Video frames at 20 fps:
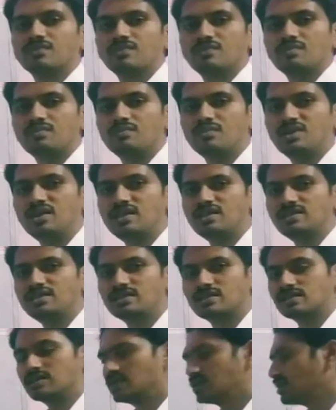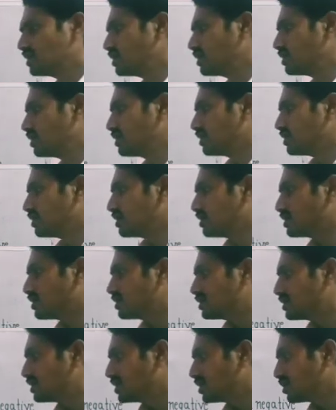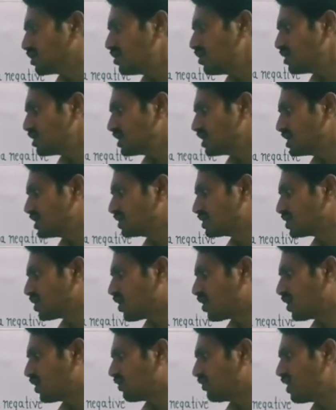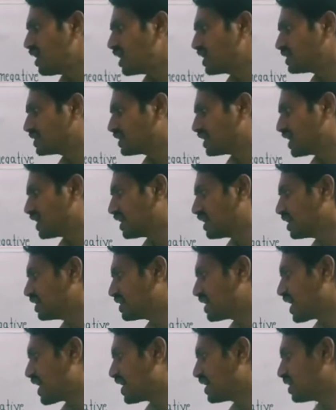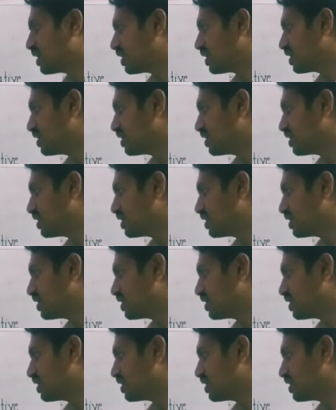Means 0 is always greater than a